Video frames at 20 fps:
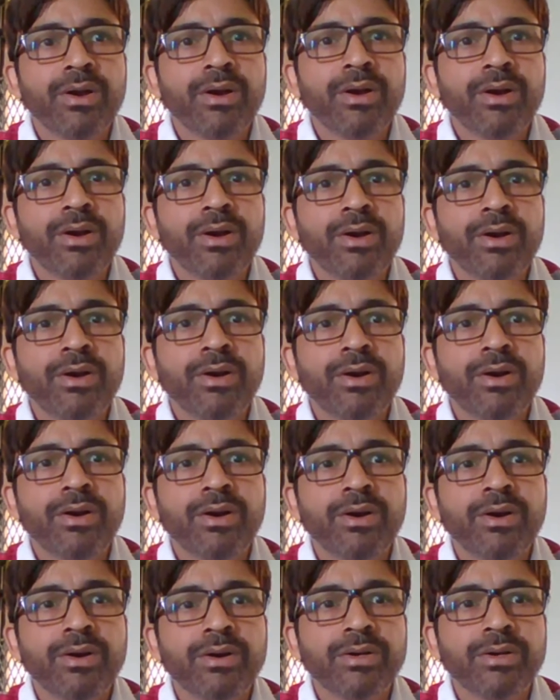
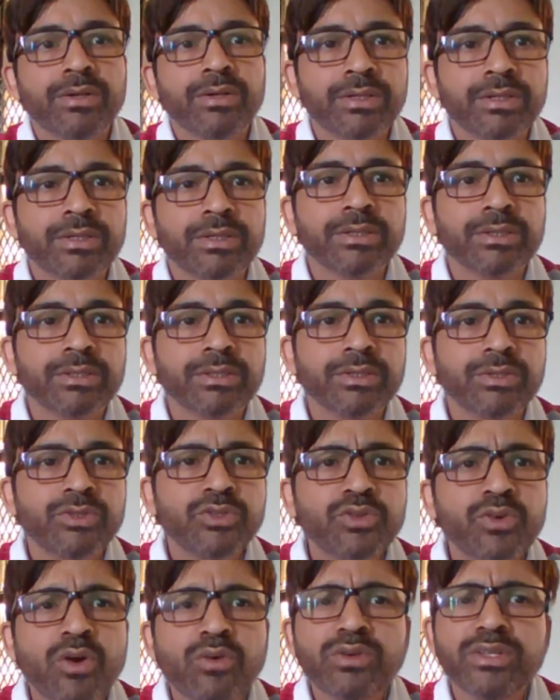Uh,
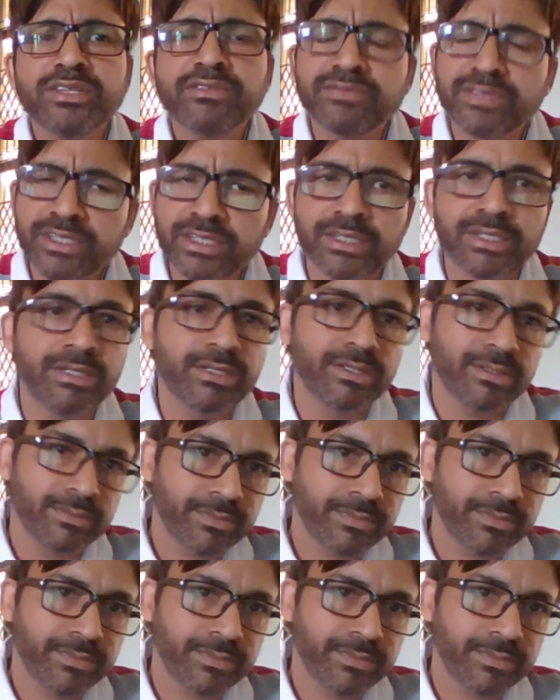Throughout the world,